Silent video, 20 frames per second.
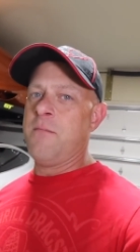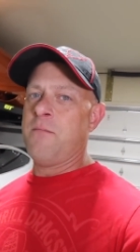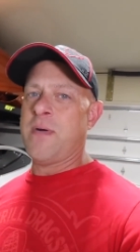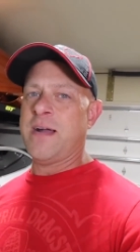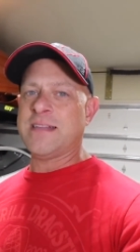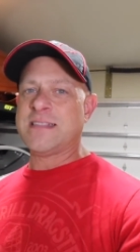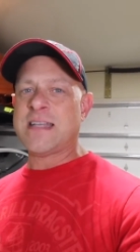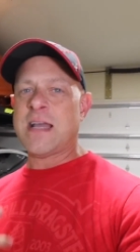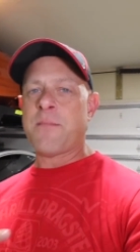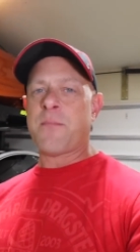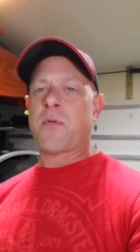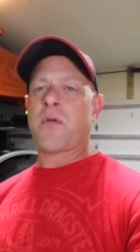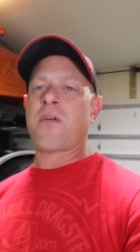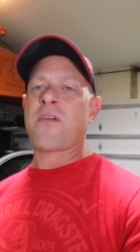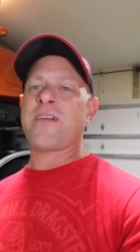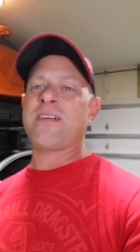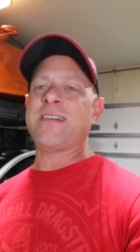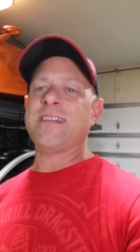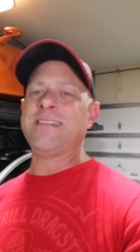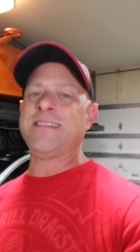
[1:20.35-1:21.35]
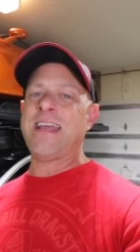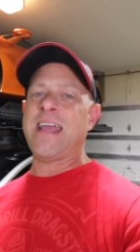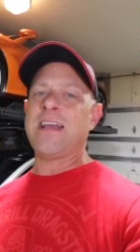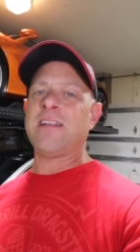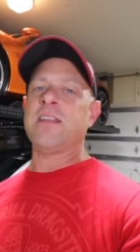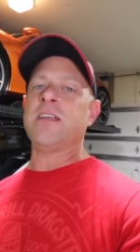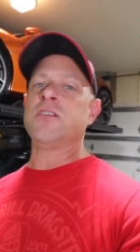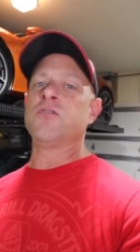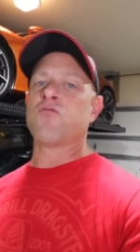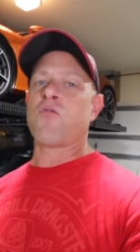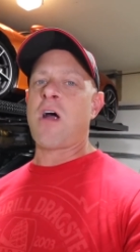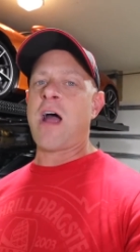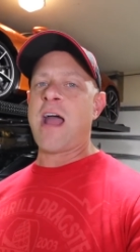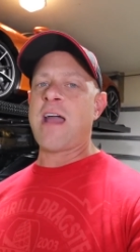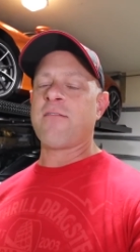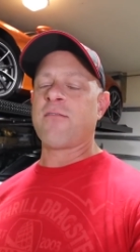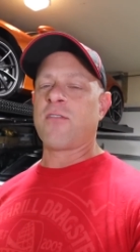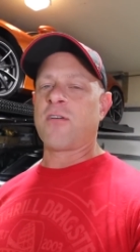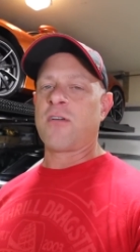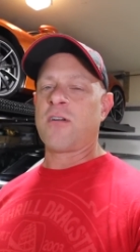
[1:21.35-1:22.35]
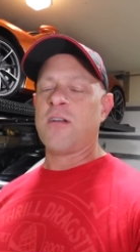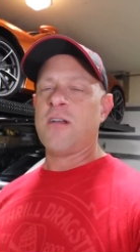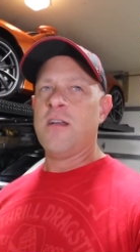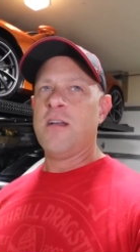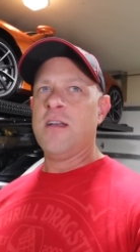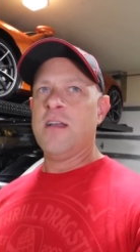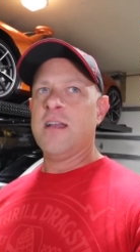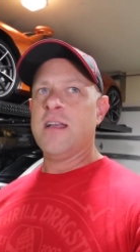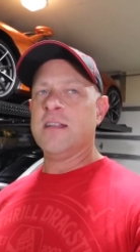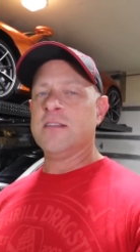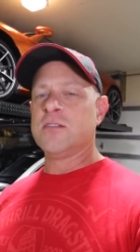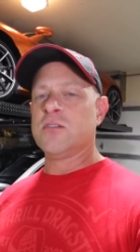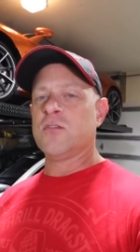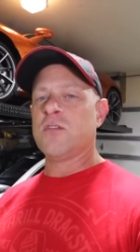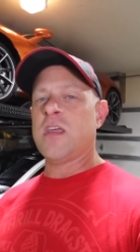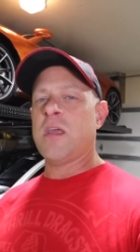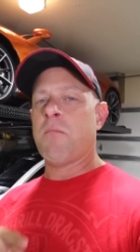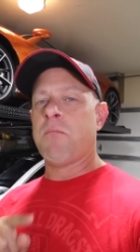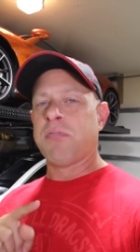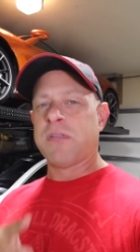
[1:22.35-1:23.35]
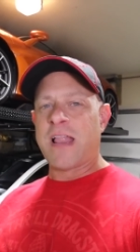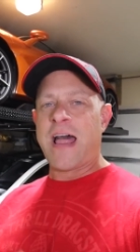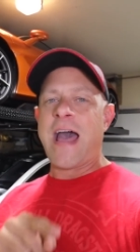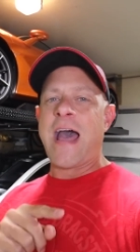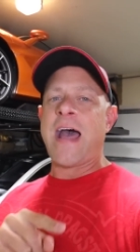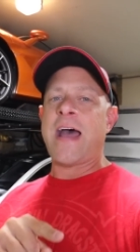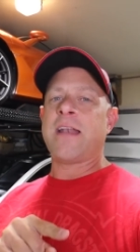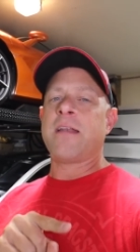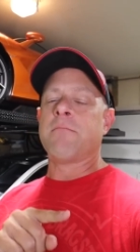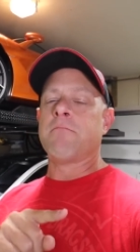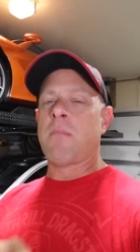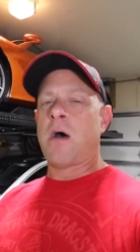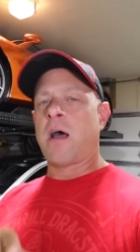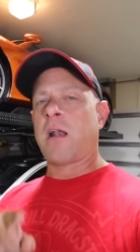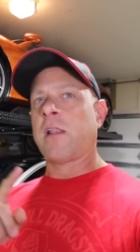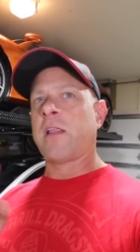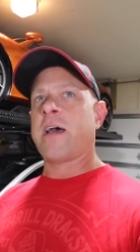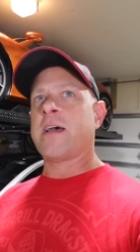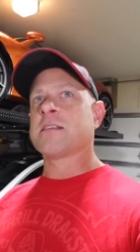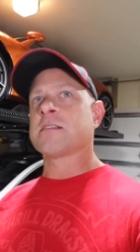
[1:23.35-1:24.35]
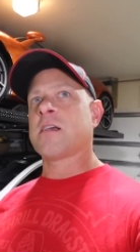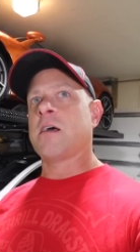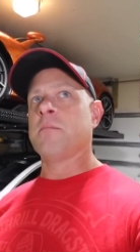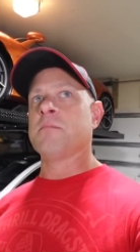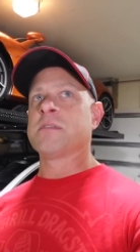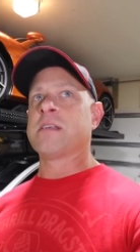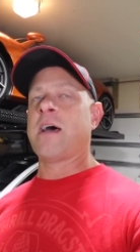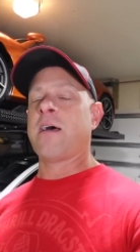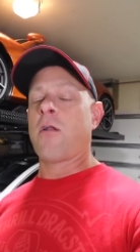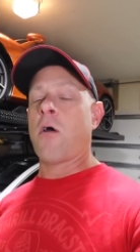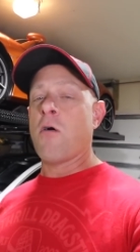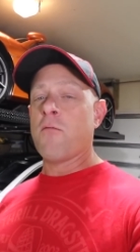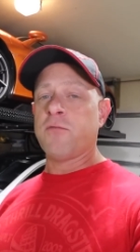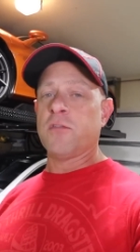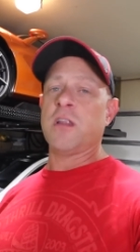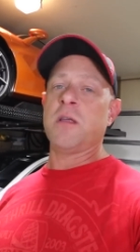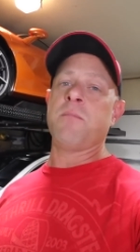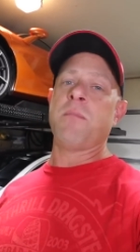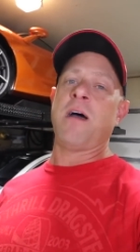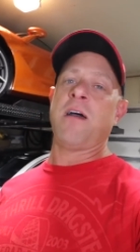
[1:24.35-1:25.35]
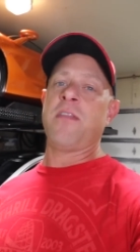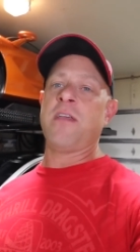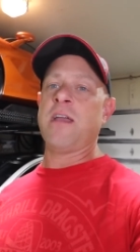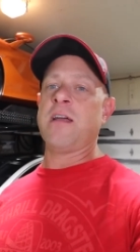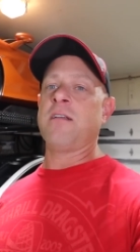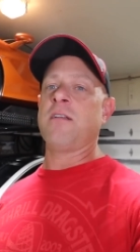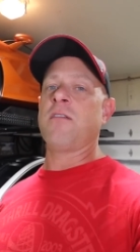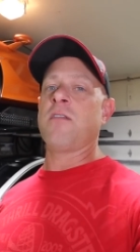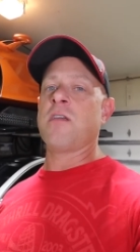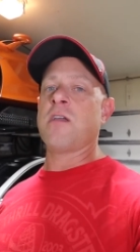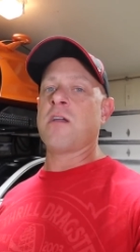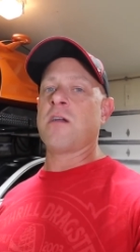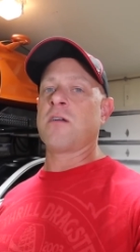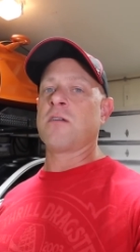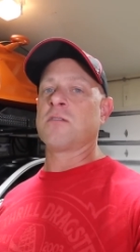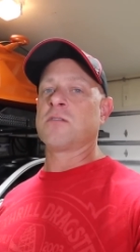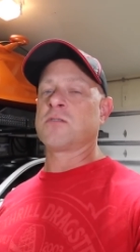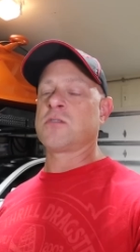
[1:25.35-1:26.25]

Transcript: my temporary daily driver, until the plaid Model S comes out hopefully by the end of the year.